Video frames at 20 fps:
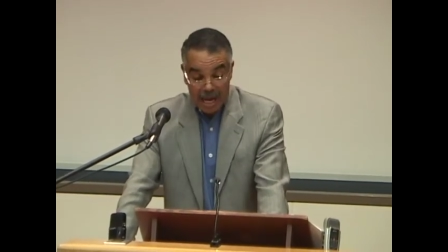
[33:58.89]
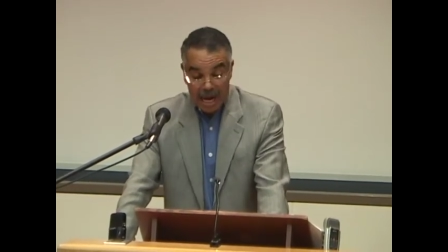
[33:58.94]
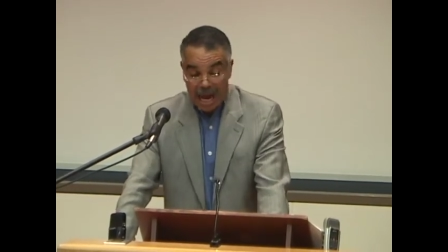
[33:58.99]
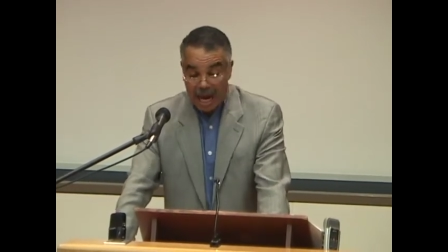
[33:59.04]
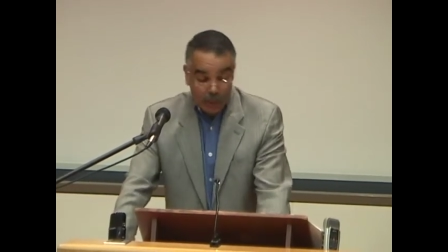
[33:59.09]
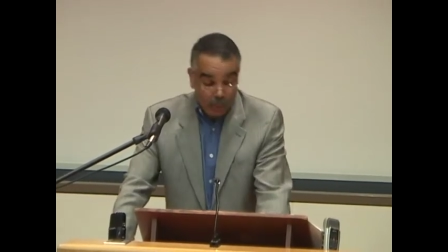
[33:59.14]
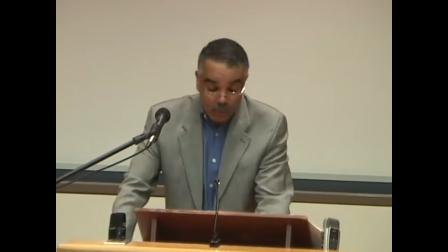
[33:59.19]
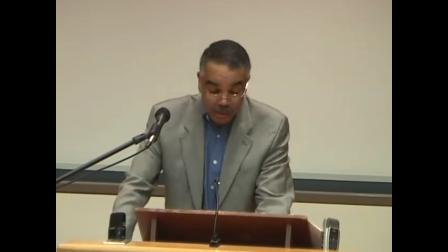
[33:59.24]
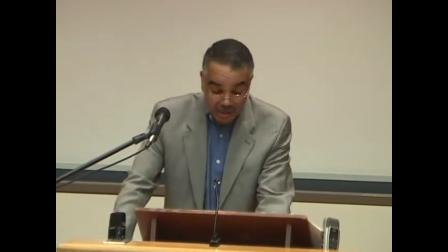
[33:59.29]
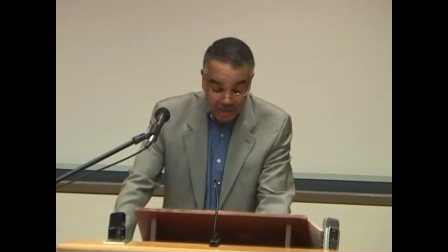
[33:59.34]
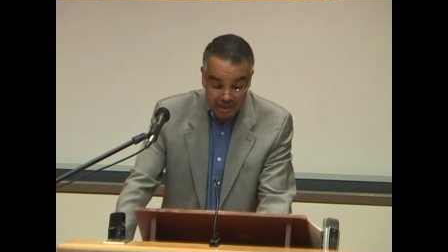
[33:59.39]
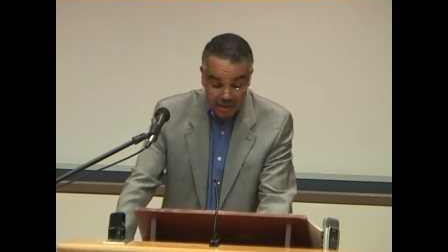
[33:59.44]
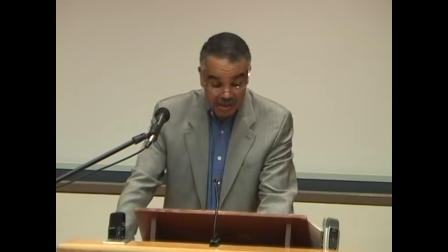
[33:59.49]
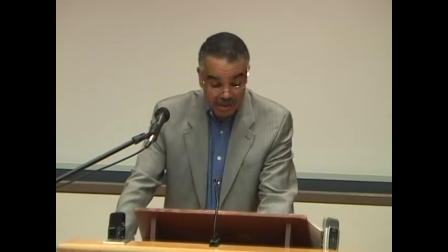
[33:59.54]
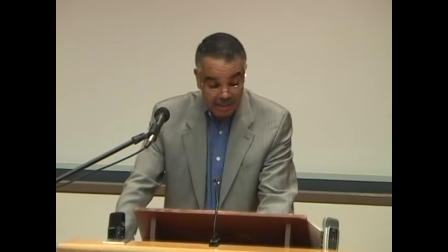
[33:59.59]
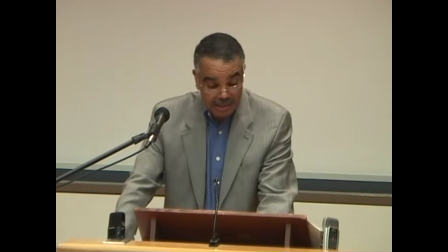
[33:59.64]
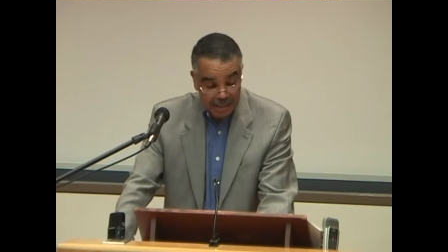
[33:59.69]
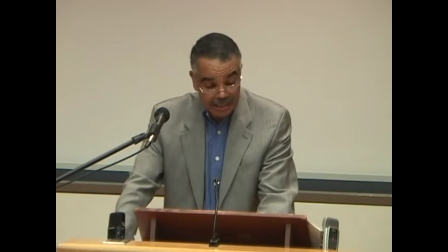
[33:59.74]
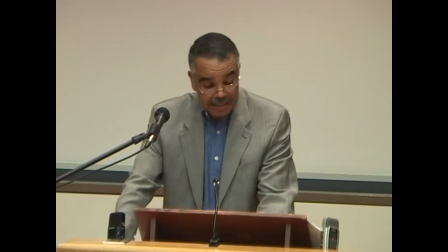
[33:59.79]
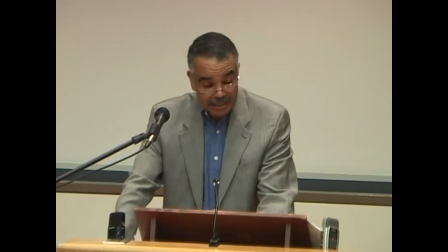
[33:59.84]
I wasn't a
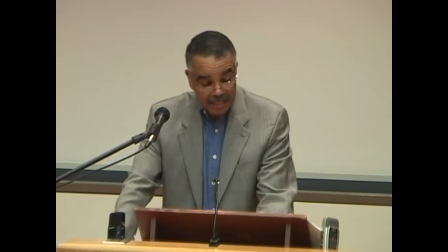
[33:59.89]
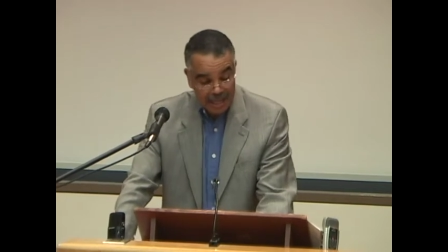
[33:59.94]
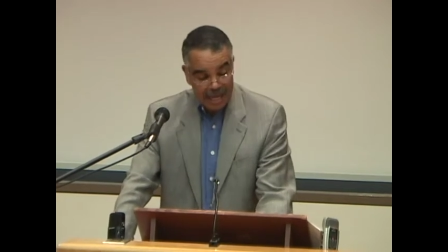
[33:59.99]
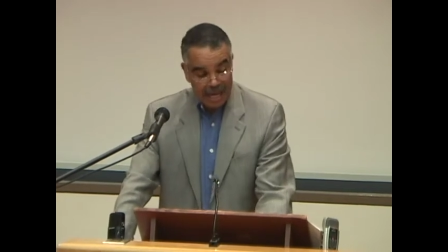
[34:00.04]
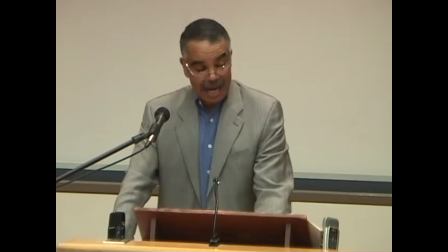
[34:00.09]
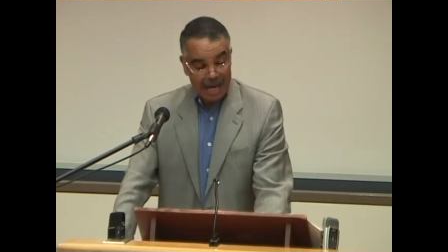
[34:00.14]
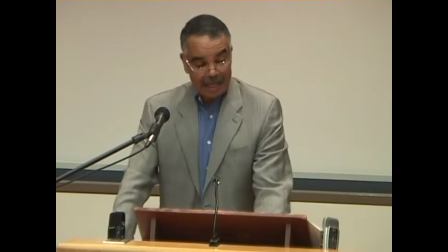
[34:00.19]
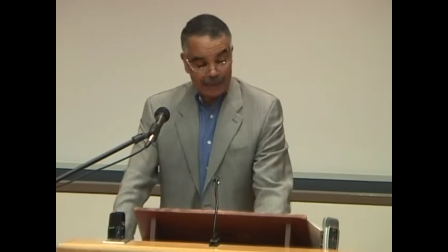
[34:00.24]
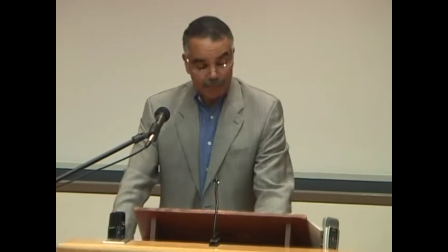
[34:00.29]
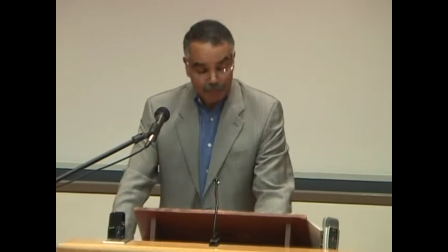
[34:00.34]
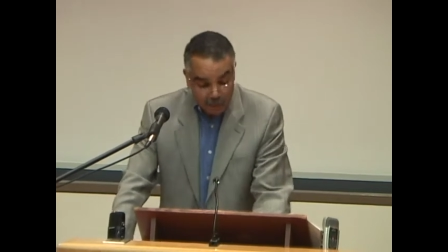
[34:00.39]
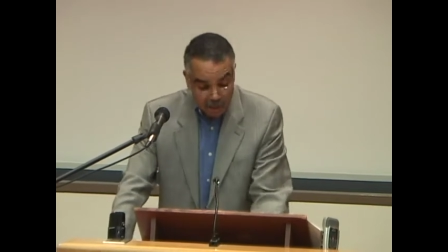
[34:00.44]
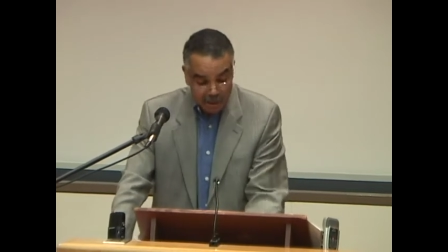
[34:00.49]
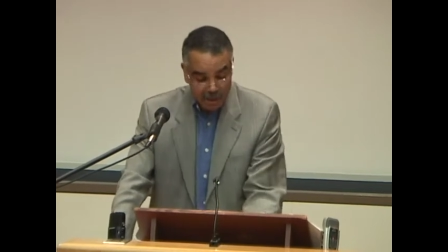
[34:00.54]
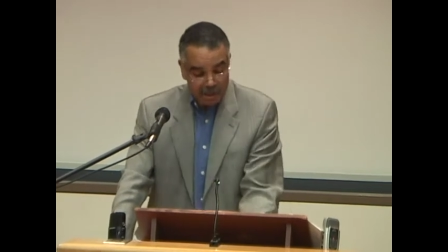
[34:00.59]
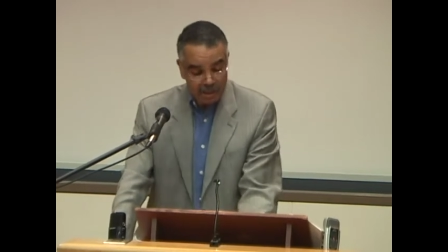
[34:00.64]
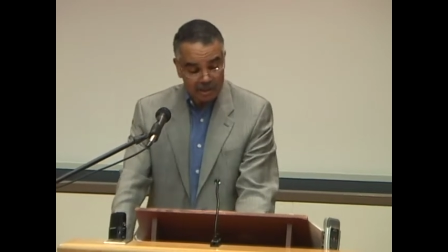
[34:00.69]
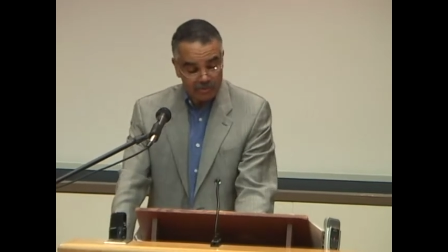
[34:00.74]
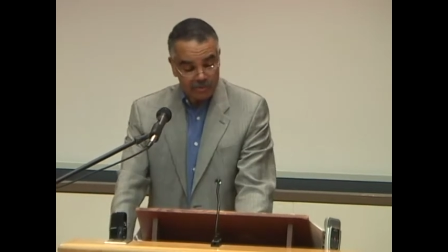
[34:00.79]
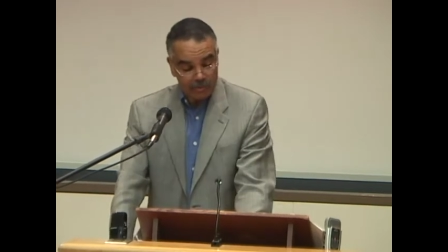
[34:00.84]
saint. I had
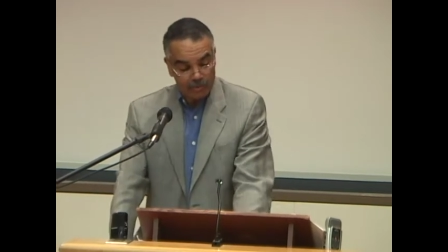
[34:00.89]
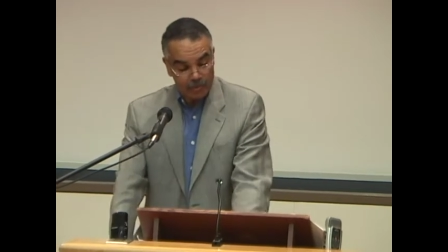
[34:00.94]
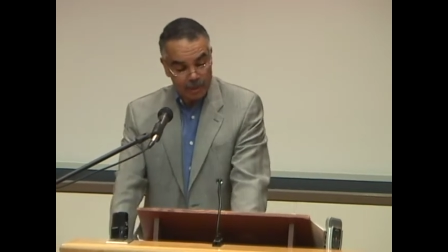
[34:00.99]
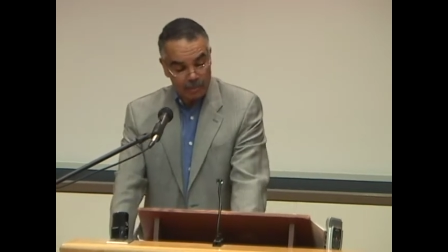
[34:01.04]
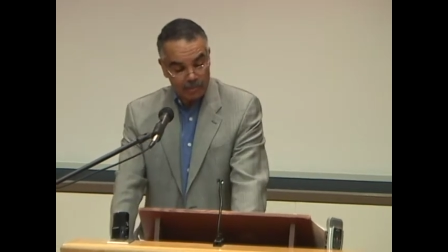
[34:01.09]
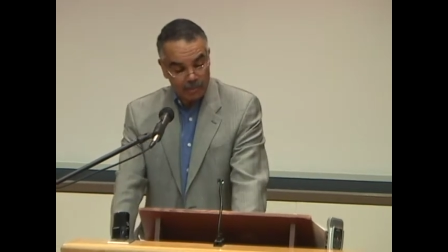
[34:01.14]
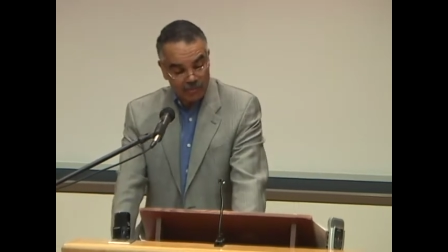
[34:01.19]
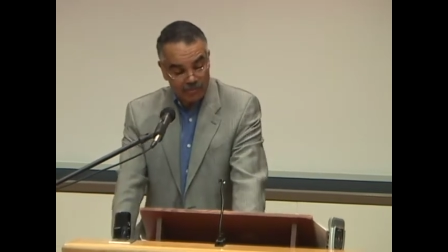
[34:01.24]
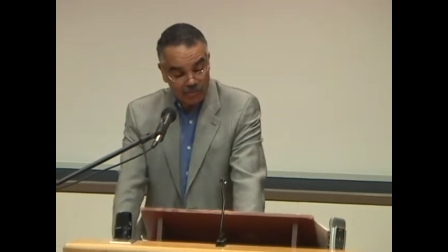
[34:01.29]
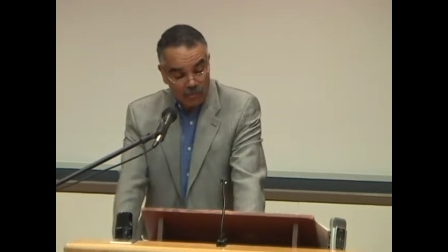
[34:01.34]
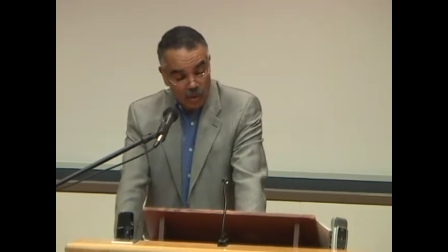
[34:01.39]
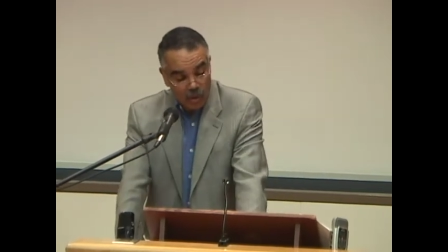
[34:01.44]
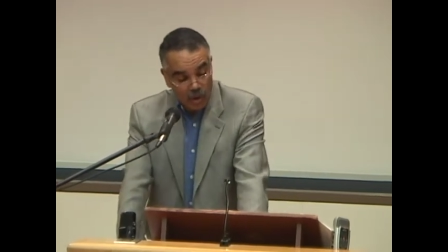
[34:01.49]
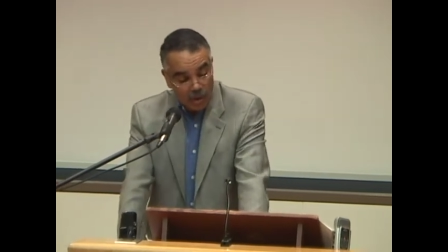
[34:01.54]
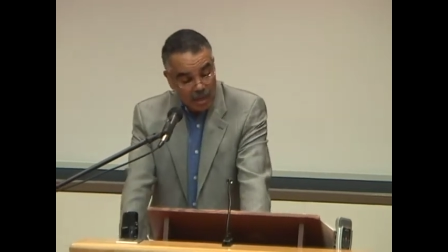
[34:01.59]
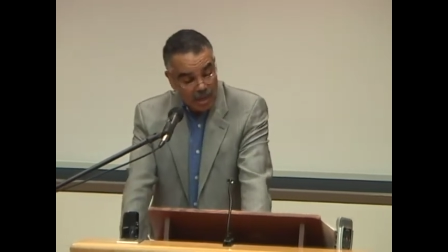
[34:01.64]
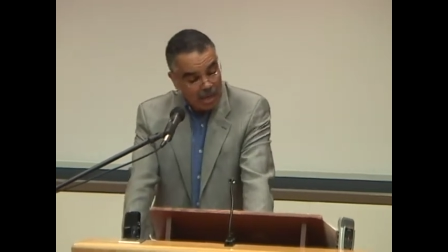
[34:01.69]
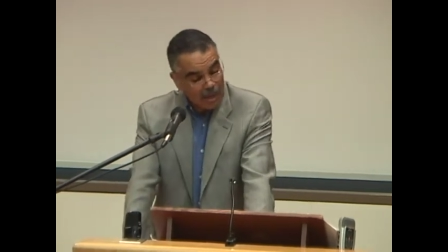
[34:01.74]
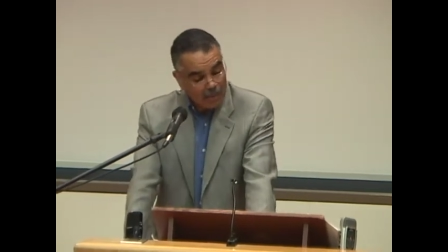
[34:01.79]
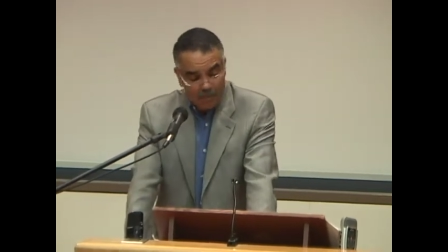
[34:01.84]
purchased from him
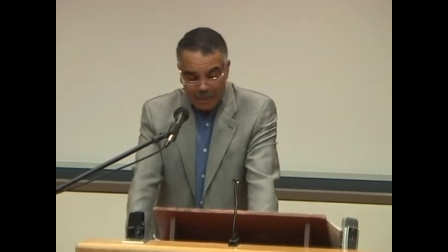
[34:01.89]
before,